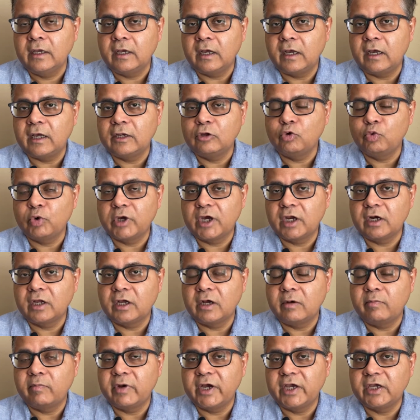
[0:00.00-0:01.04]
and you can
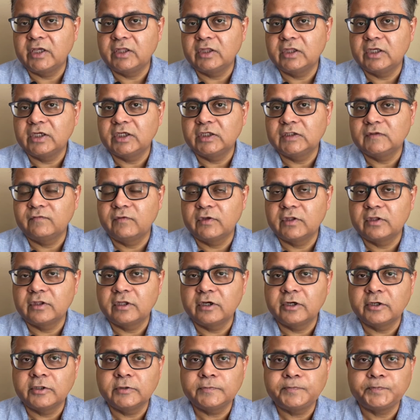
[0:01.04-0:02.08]
combine these with
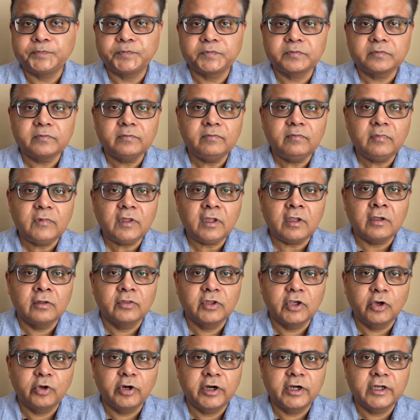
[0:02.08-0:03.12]
the
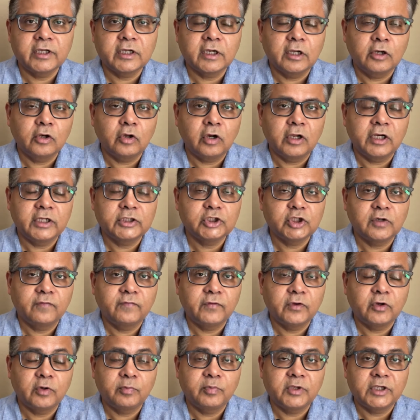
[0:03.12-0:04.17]
theoretical knowledge of
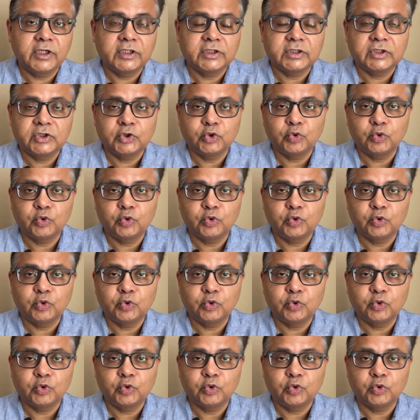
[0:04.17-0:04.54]
your PhD